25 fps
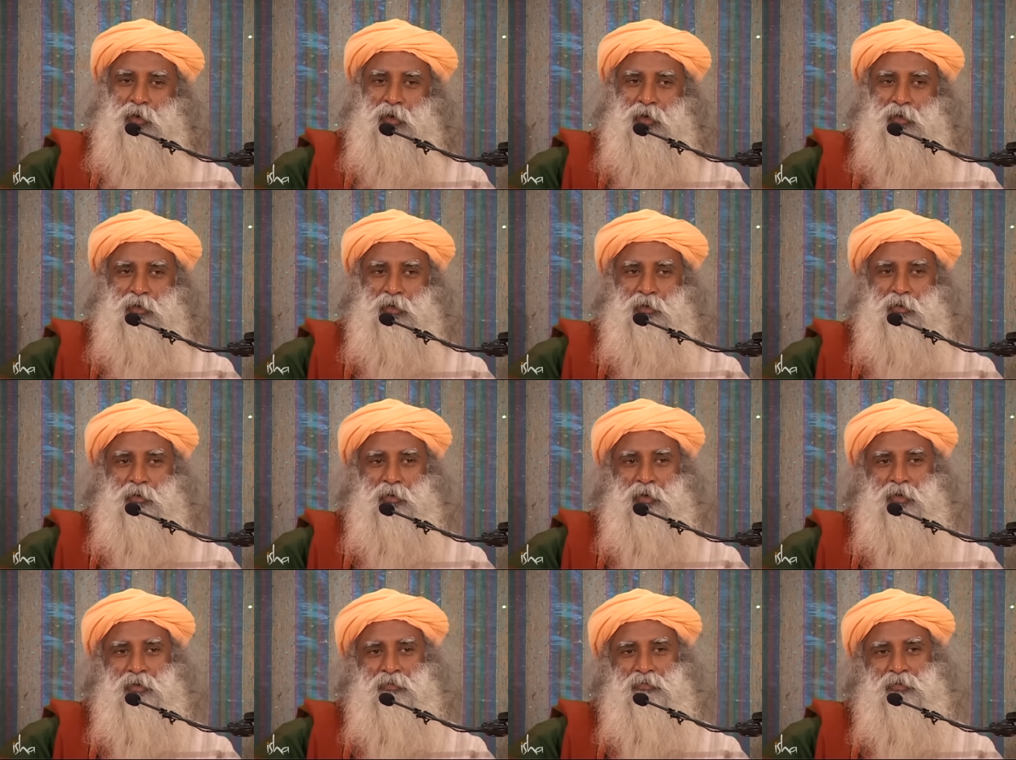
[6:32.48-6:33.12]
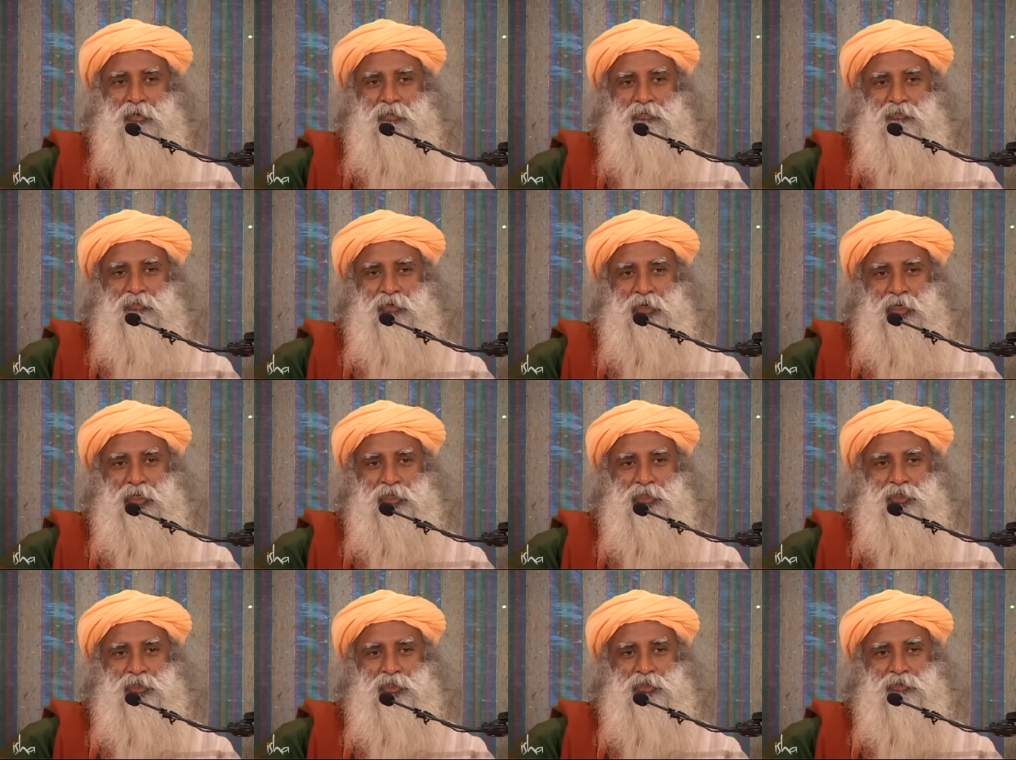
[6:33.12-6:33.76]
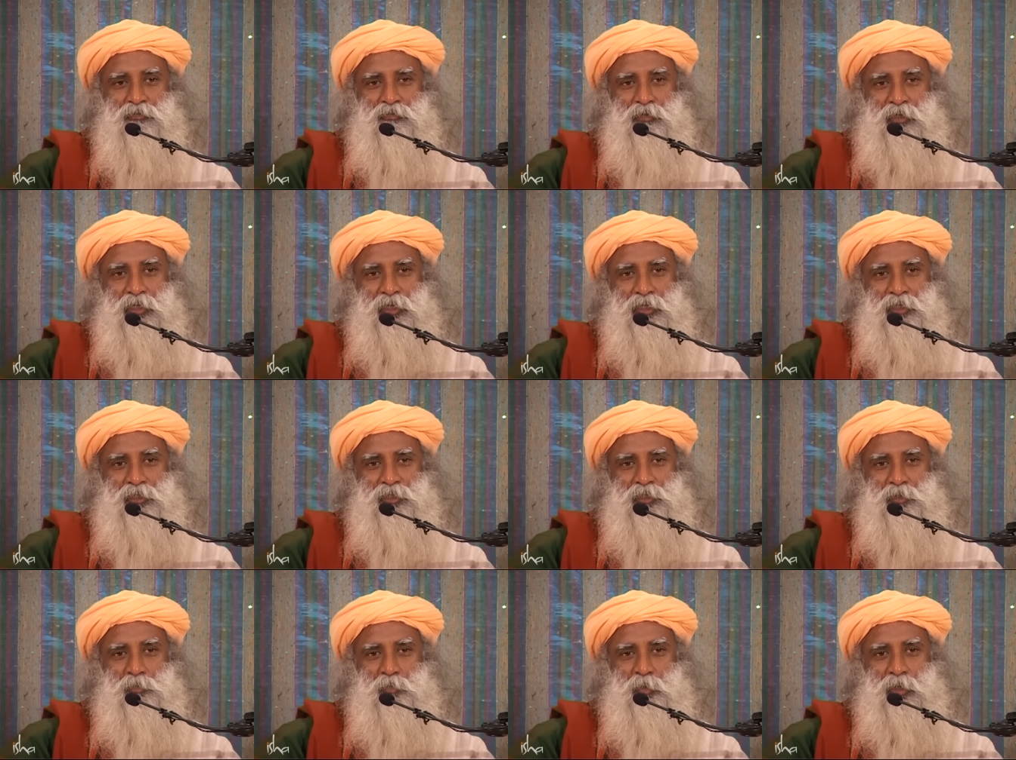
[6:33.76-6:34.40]
God going from village to
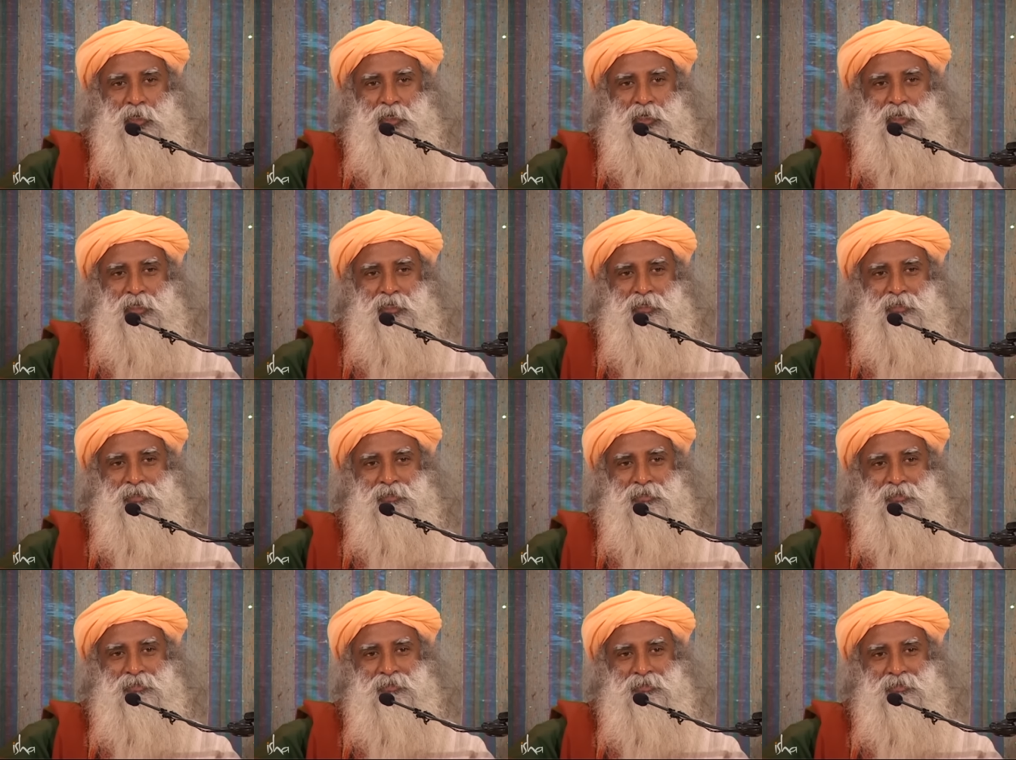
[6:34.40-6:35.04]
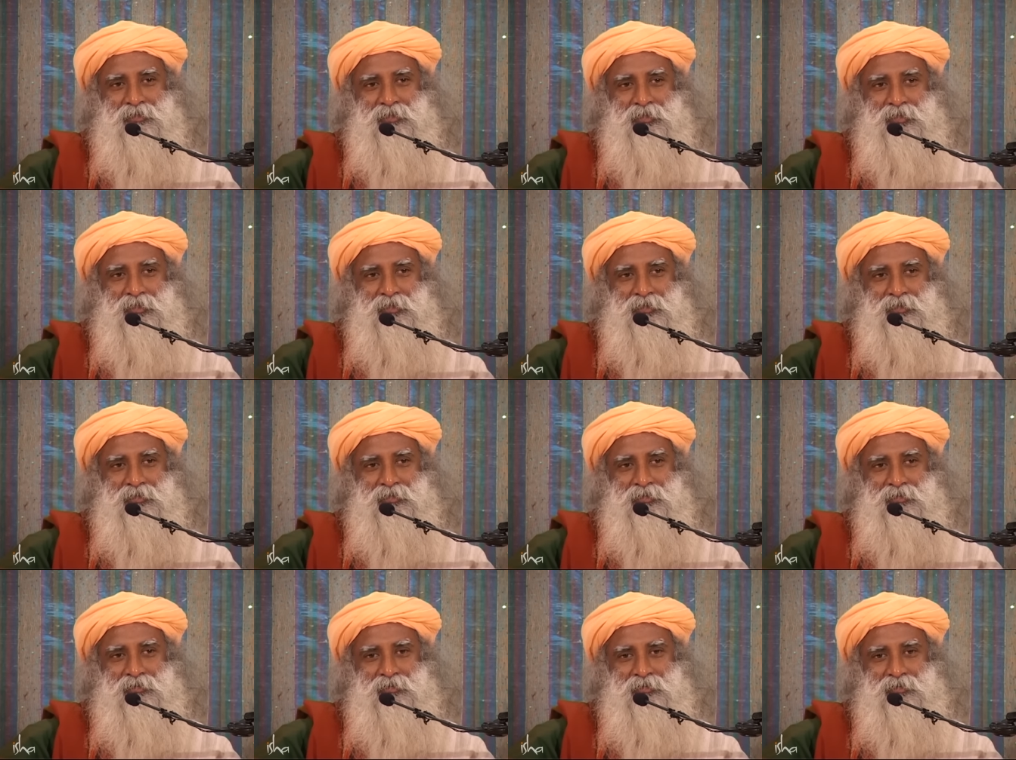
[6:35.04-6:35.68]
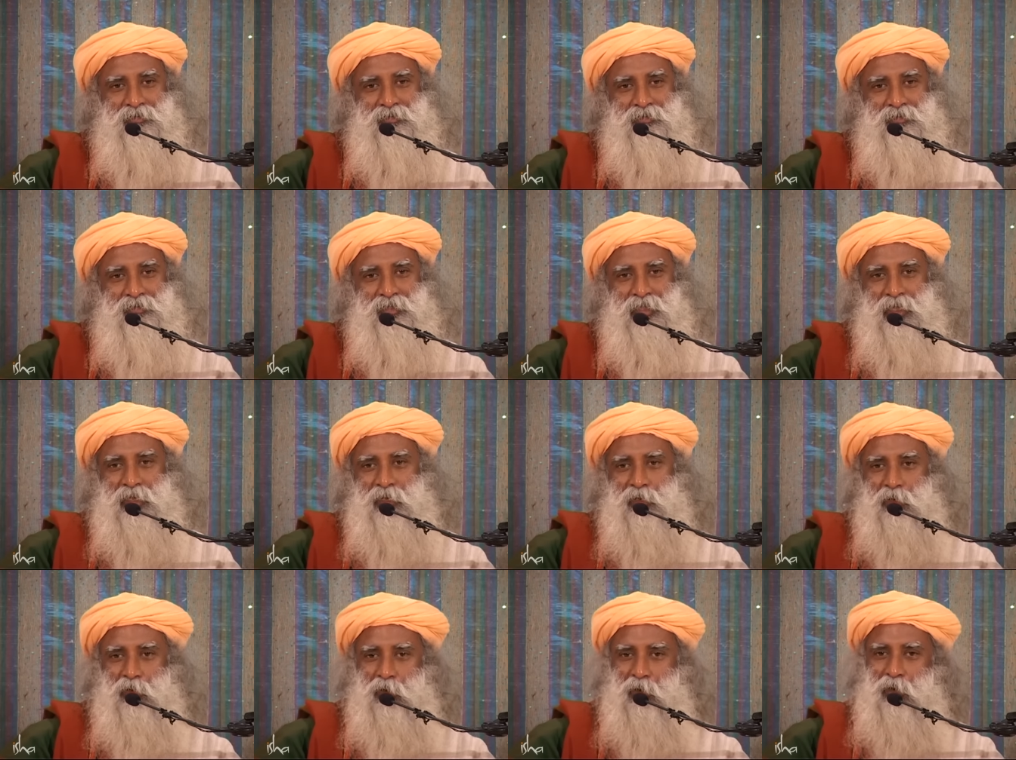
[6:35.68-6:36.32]
village spreading
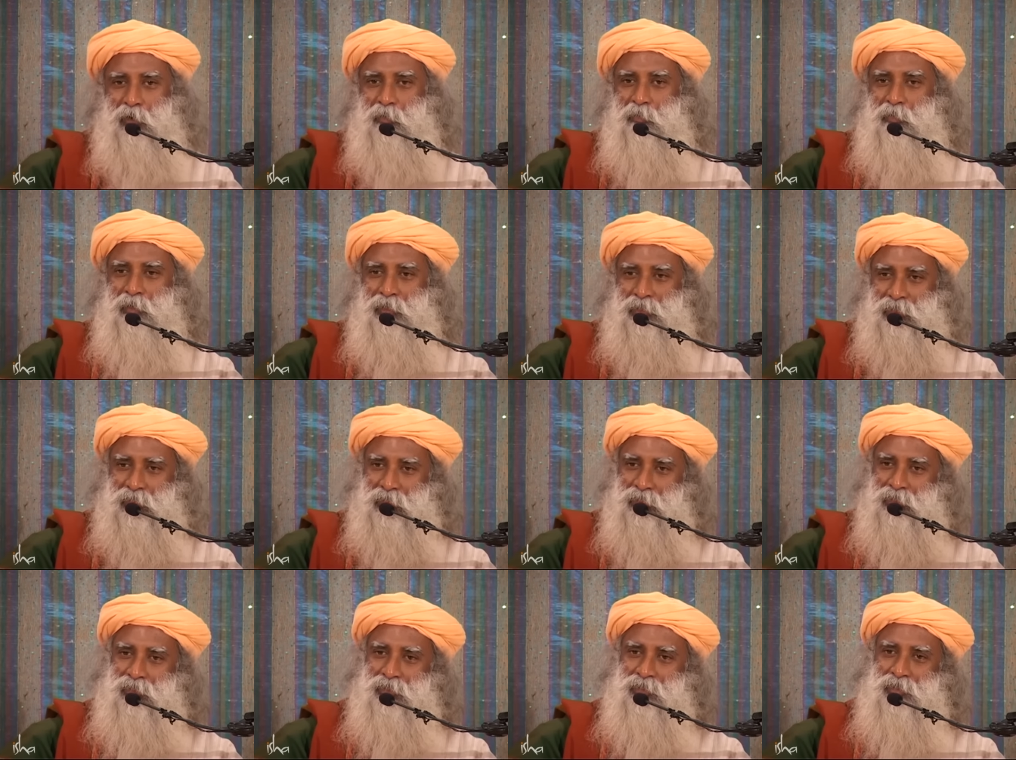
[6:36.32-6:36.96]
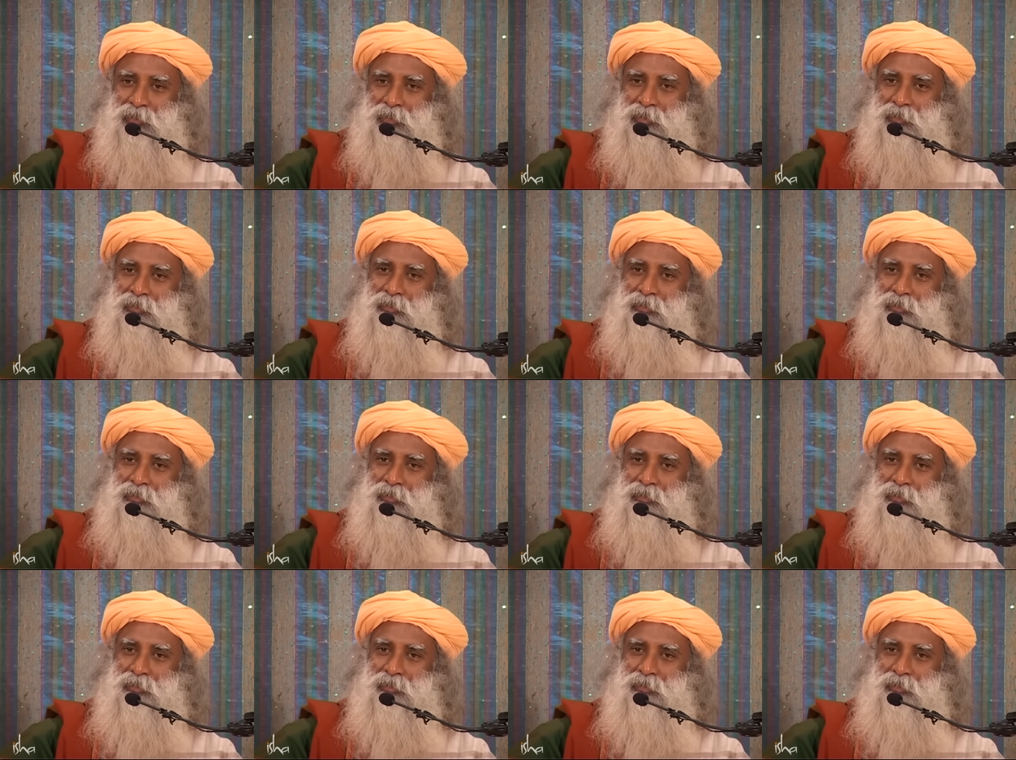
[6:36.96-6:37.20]
their God message,